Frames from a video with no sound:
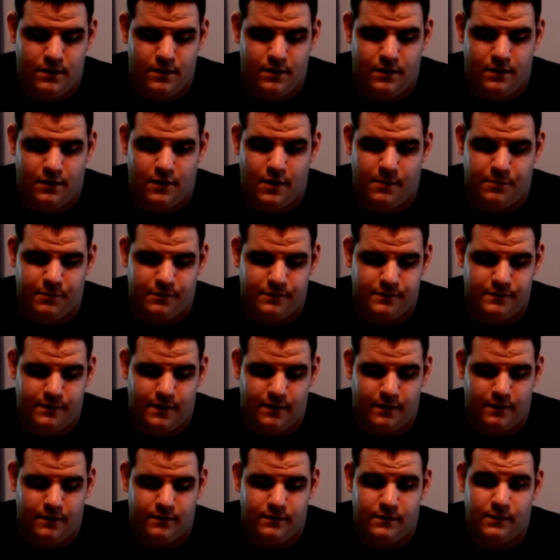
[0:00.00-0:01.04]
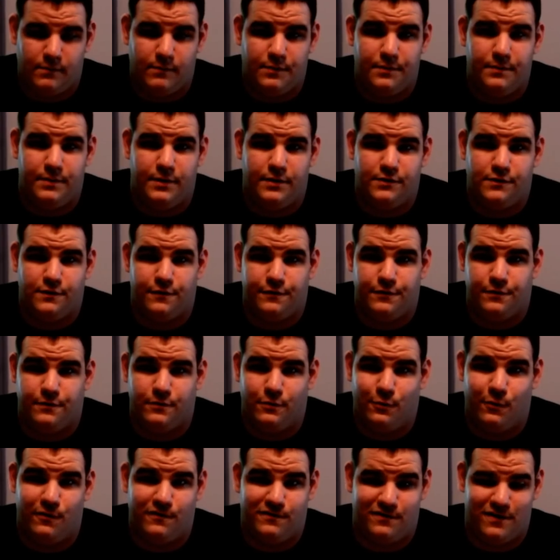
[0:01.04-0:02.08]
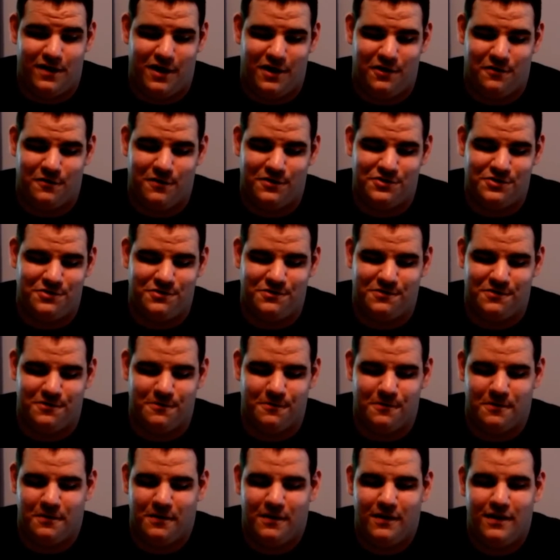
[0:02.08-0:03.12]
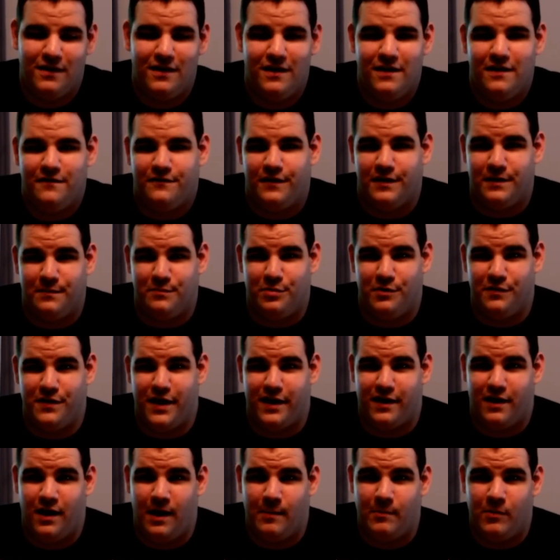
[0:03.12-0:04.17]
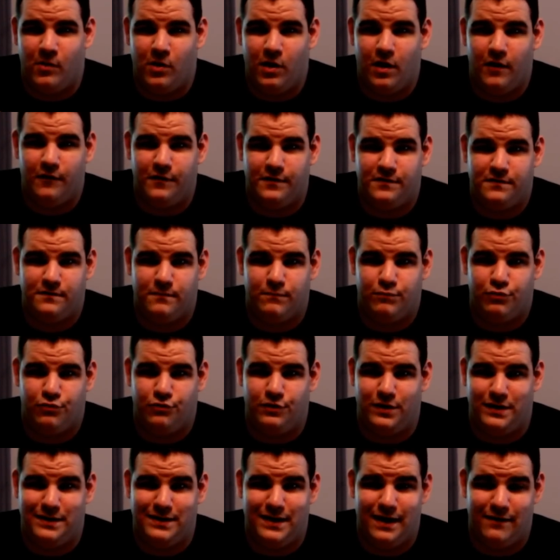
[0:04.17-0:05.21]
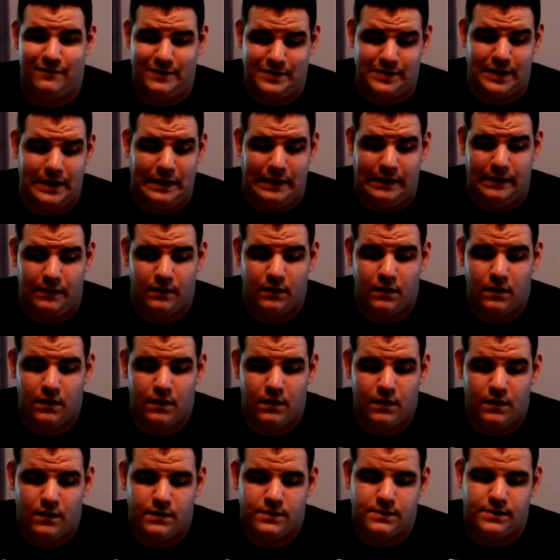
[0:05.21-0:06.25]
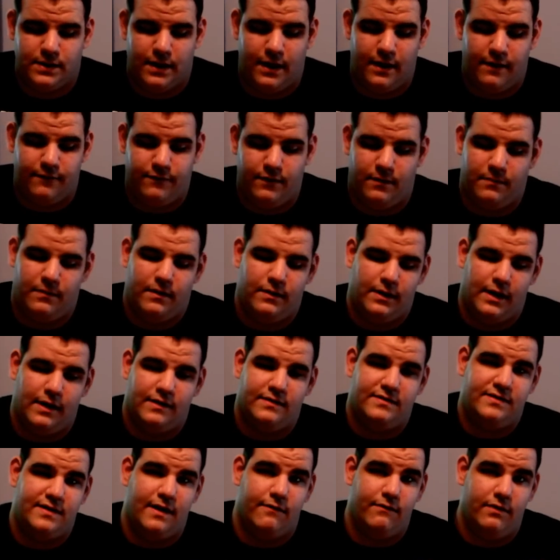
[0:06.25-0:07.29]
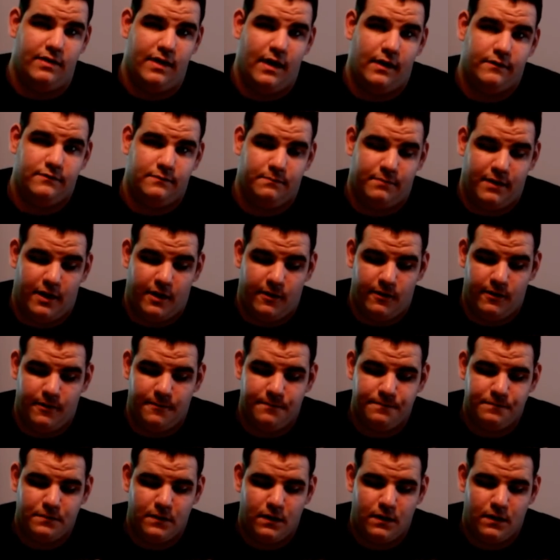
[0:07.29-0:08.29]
in a couple of seconds, I'm going to be showing you Lord Sky Crusher. So if I can pull that combo off, it's pretty devastating to have him get 7,000 power.